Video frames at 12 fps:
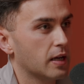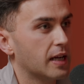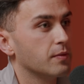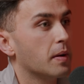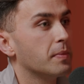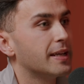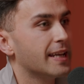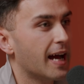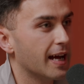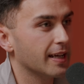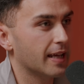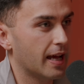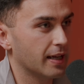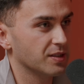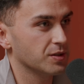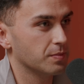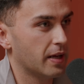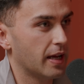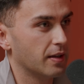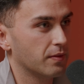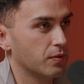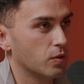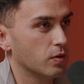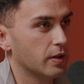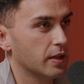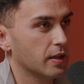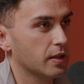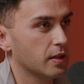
I remember Nat getting some hate for it.